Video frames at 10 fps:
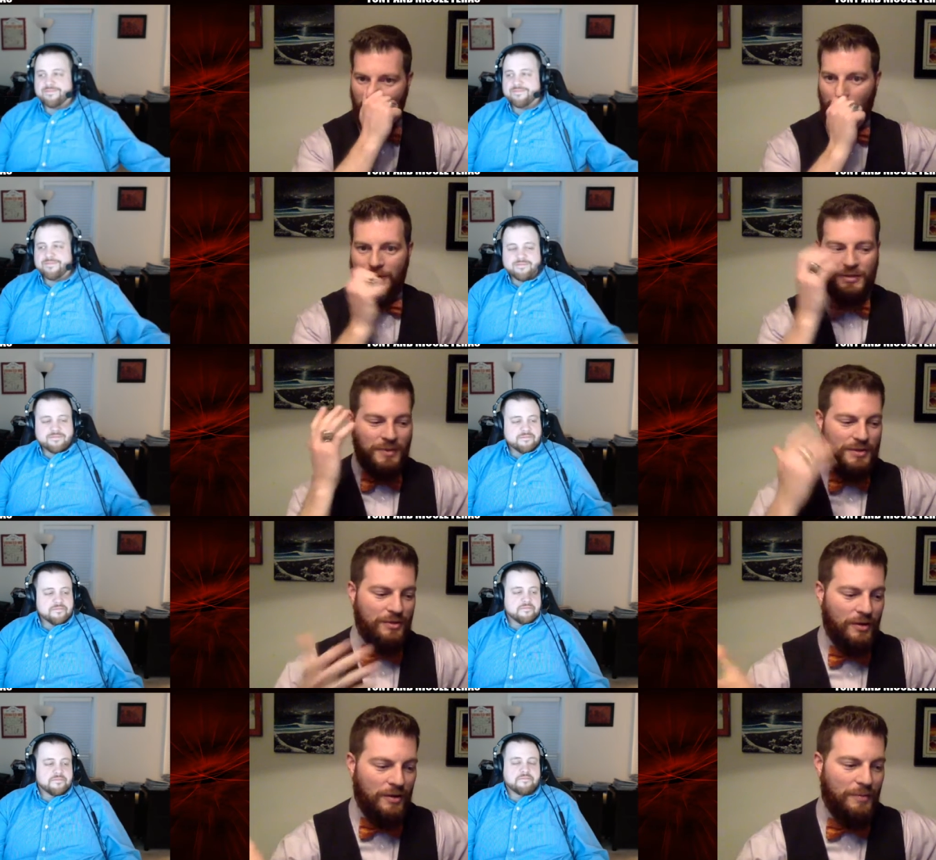Speaker 1: all semester
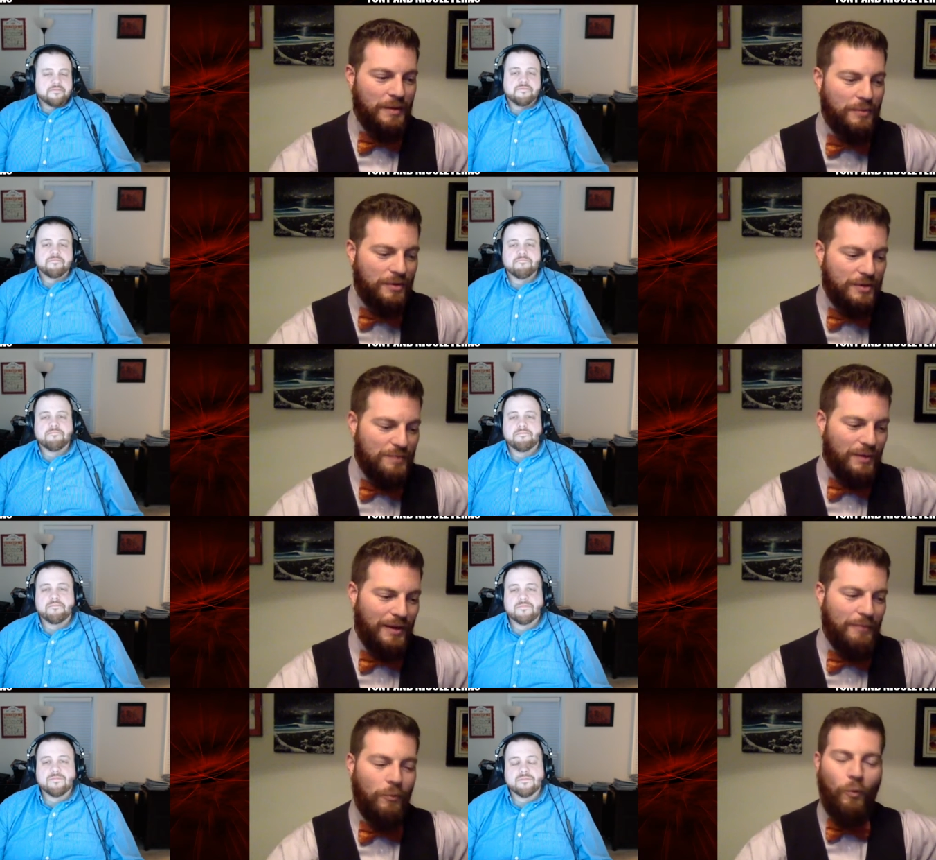long, people are just
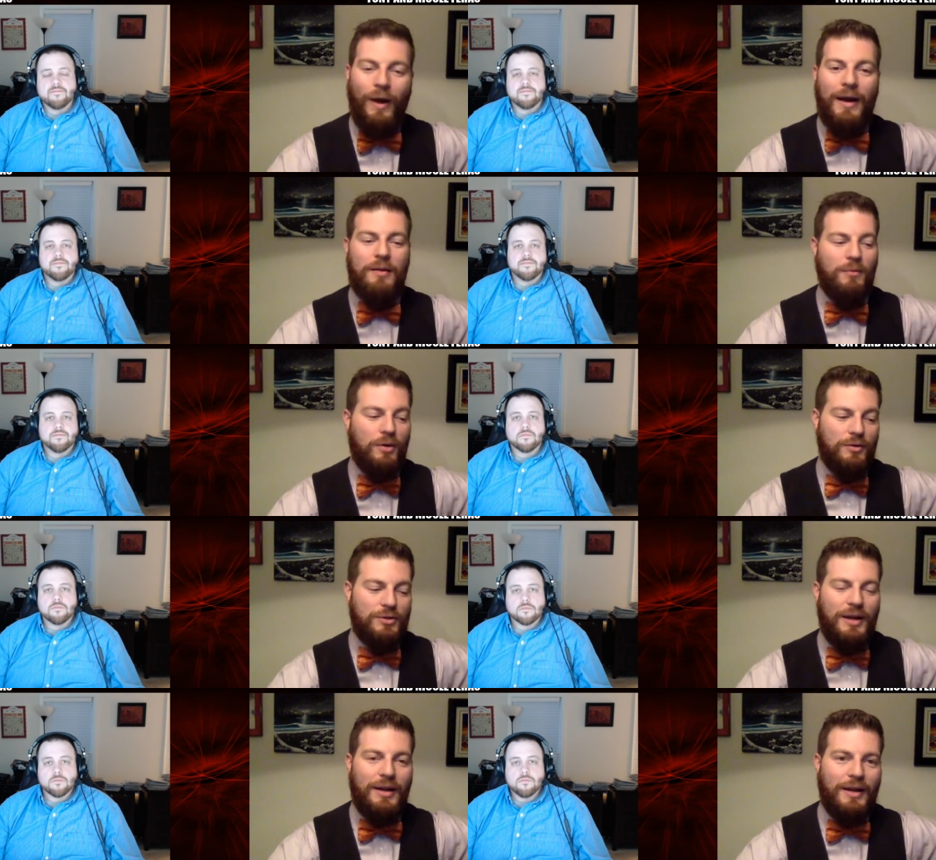playing whack a mole,
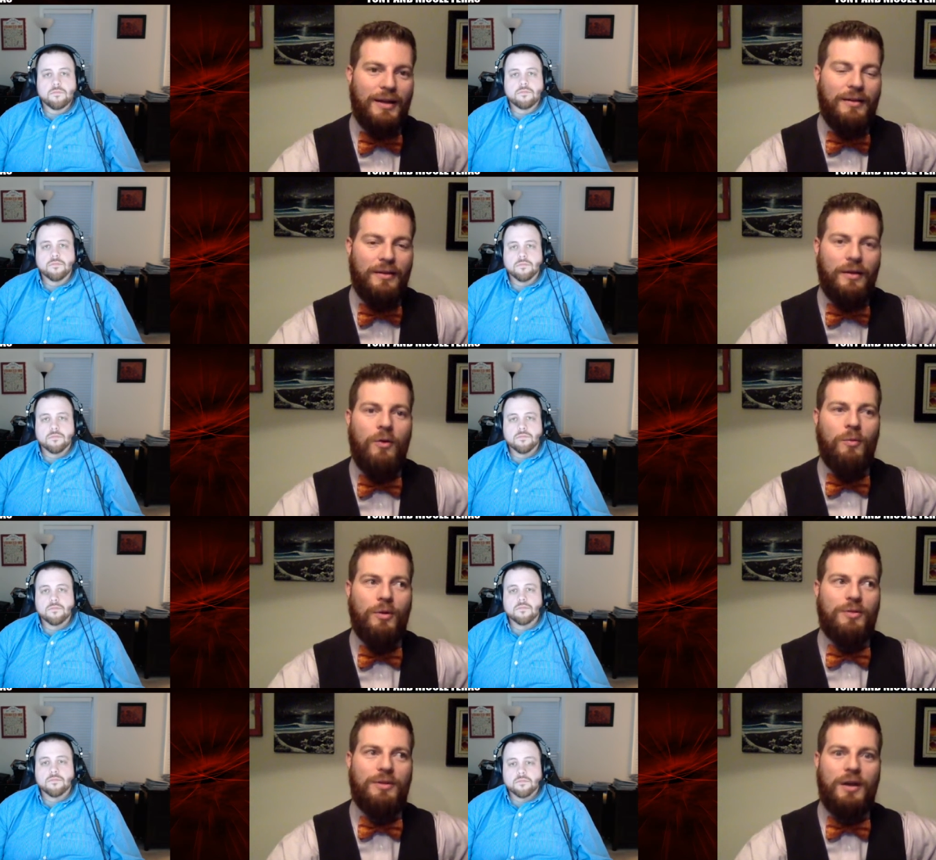trying to get the
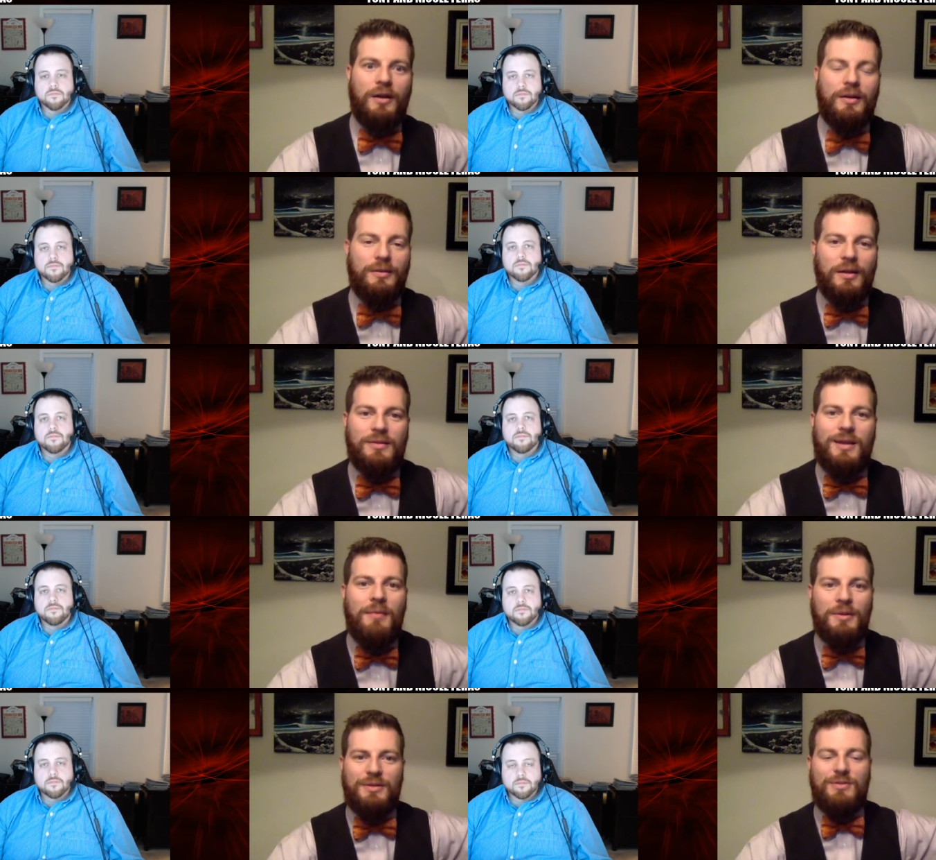homework done and
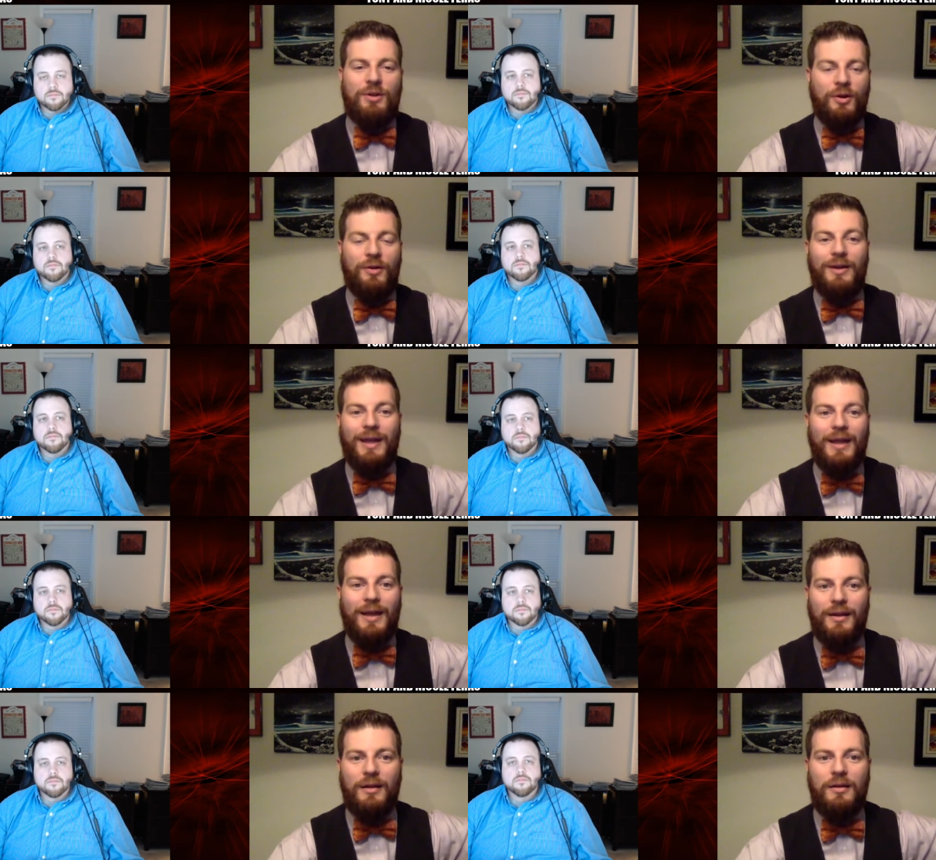assignments turned
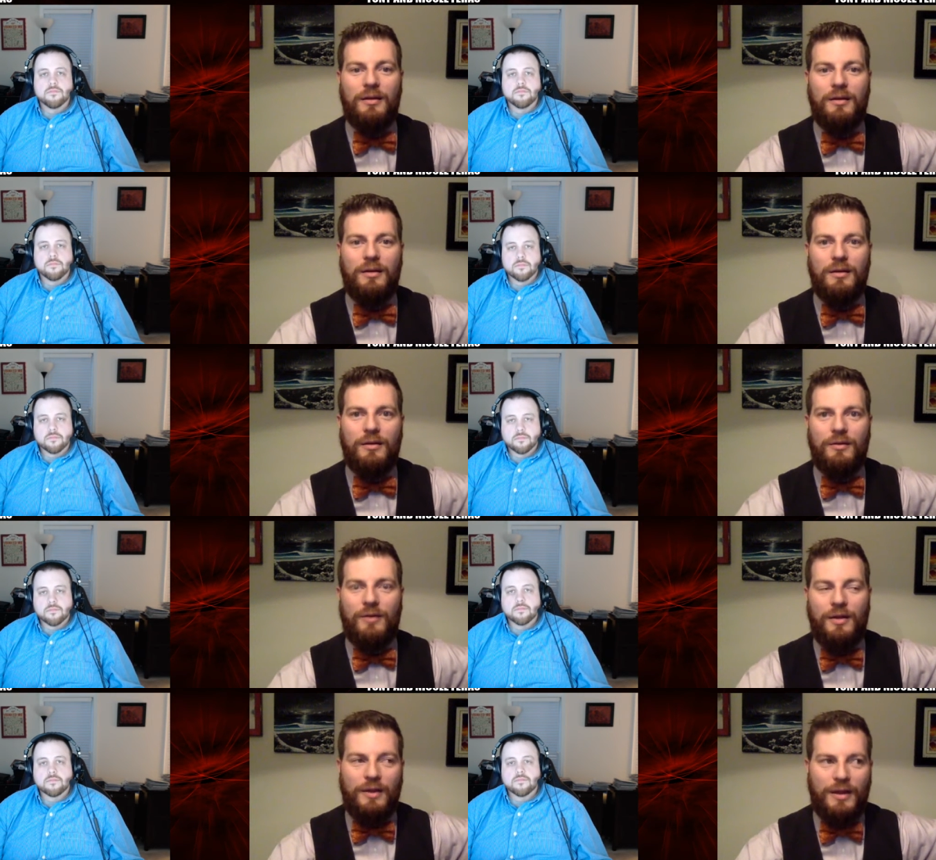in
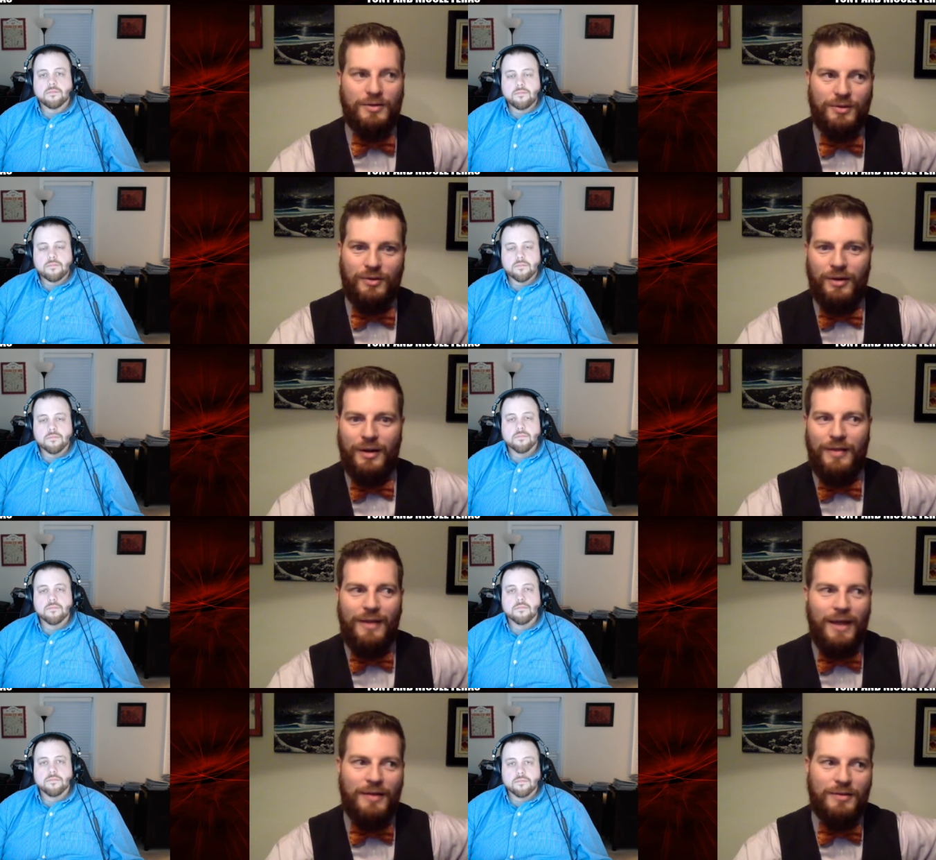rather than actually learning it then.